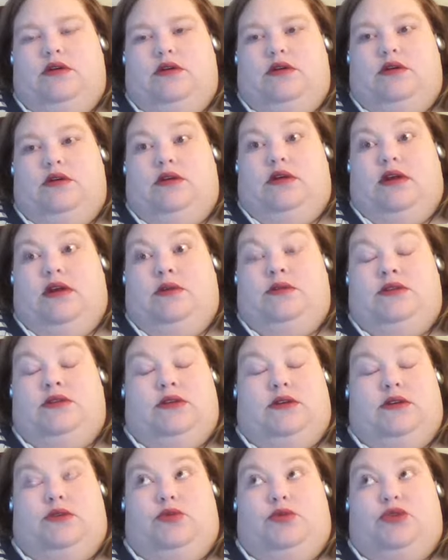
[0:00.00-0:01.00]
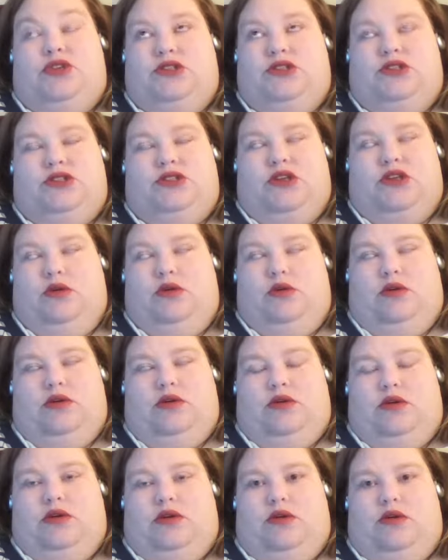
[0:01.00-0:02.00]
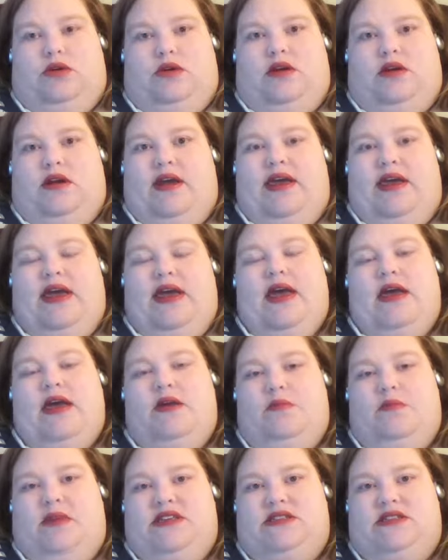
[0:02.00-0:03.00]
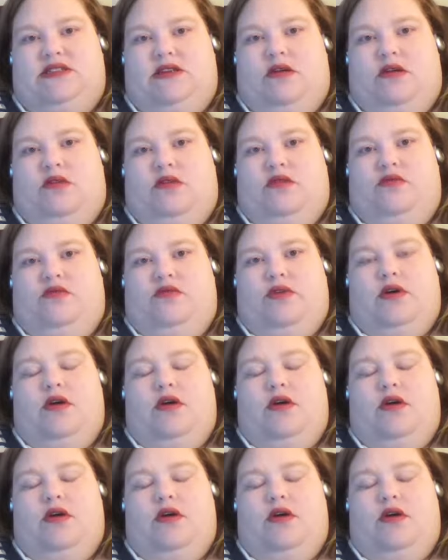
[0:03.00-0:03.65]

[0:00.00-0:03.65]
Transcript: and I did so good, and I hate myself